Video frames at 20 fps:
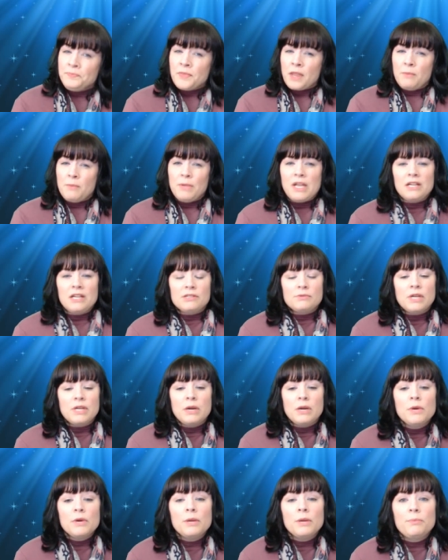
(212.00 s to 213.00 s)
because we don't
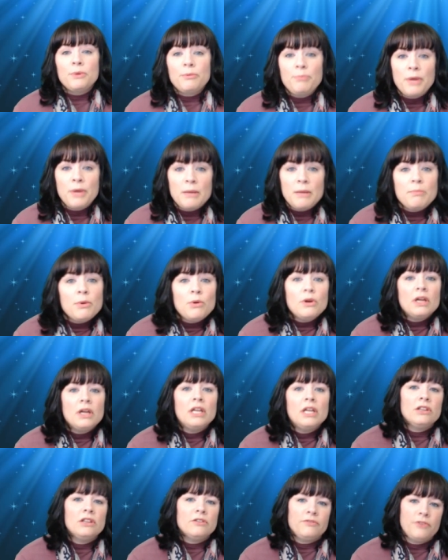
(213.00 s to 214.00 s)
want to put people
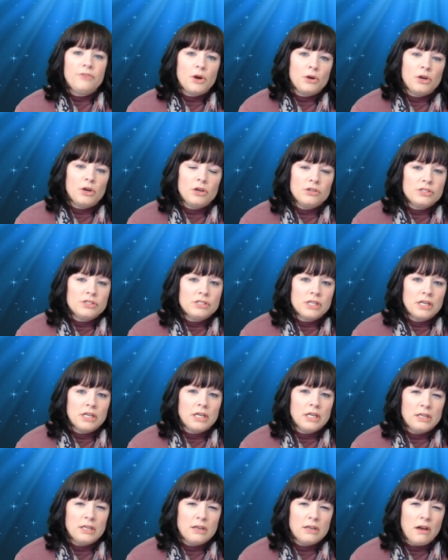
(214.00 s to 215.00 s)
in the photos
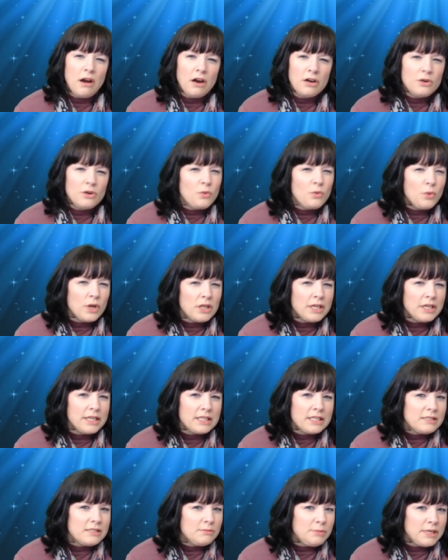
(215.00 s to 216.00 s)
that aren't willing
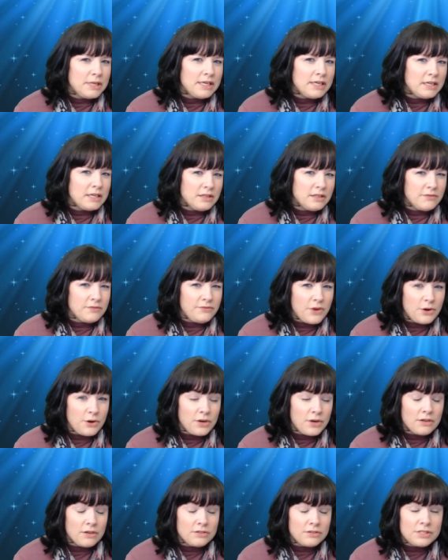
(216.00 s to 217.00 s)
to be in the
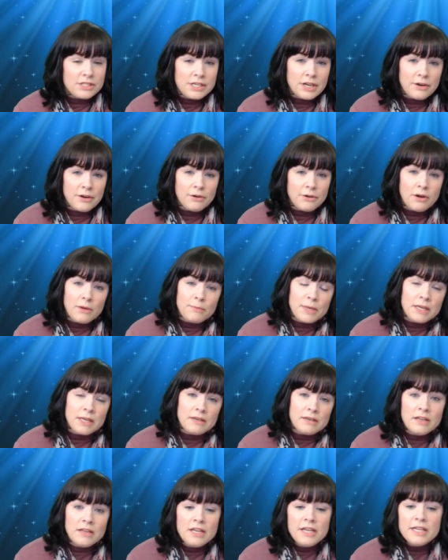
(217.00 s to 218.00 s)
photos. You know, I mean,
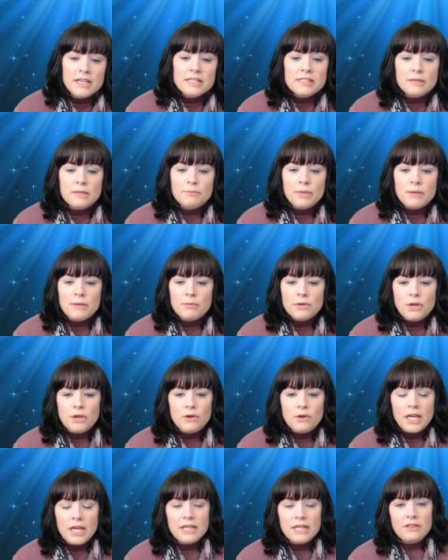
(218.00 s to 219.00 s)
some people don't
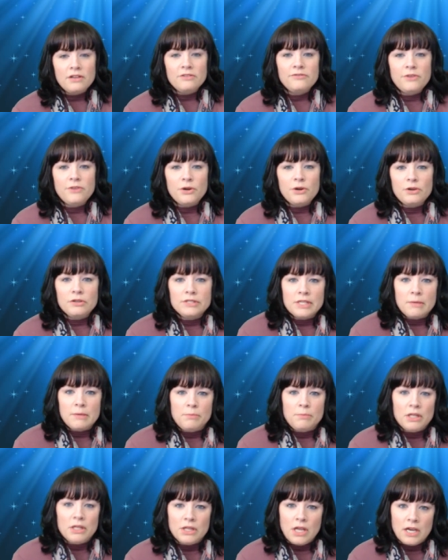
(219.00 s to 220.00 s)
like their photos up
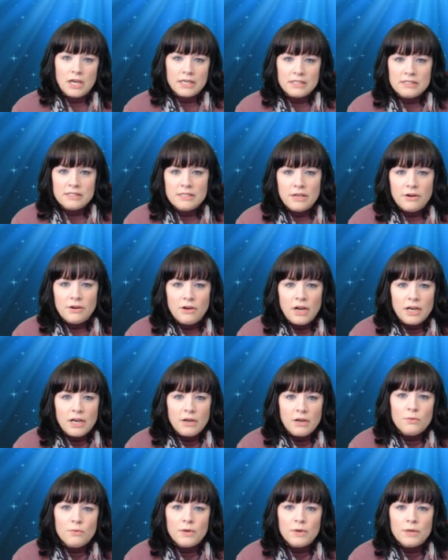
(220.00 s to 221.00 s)
online, so I
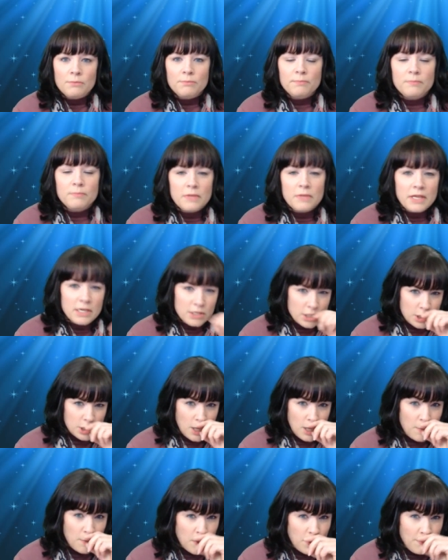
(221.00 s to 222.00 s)
don't want to get in
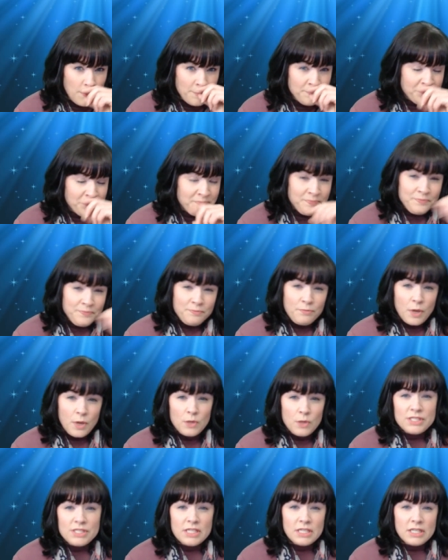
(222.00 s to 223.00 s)
trouble
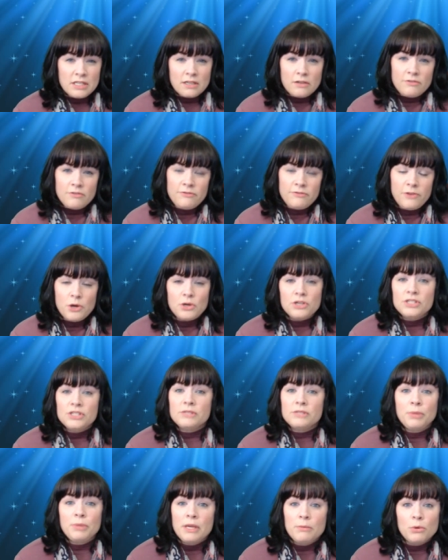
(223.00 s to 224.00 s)
posting photos
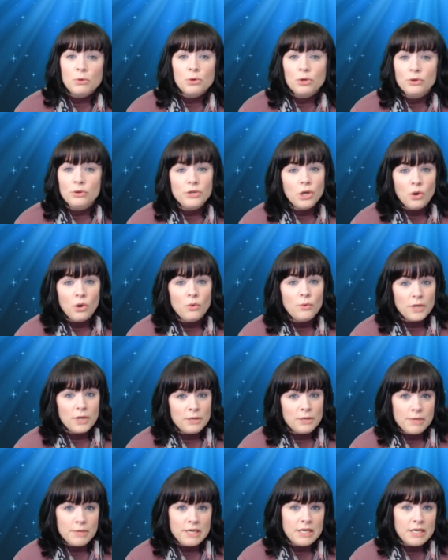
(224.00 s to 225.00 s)
of people who don't want to
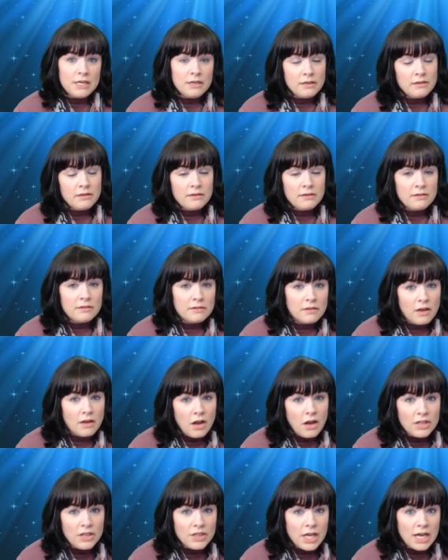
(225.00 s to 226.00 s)
be
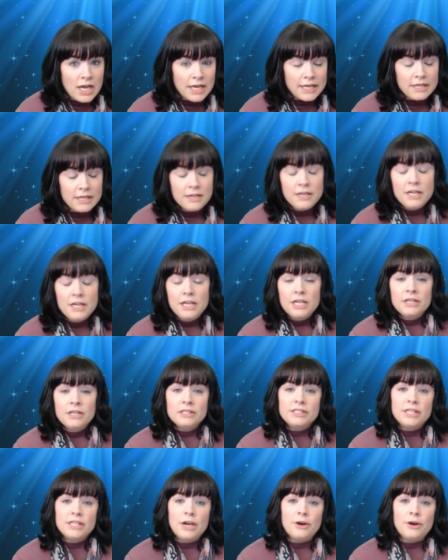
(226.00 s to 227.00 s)
online.
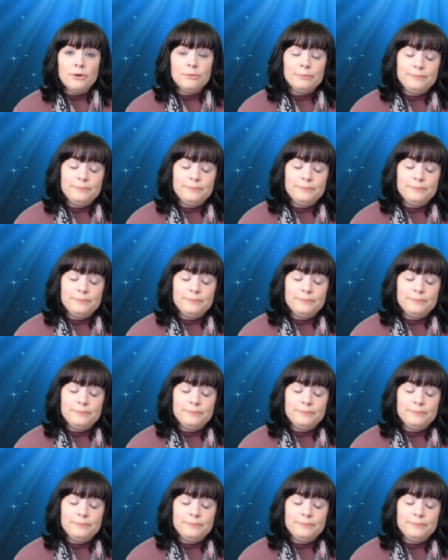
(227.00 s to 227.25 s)
So,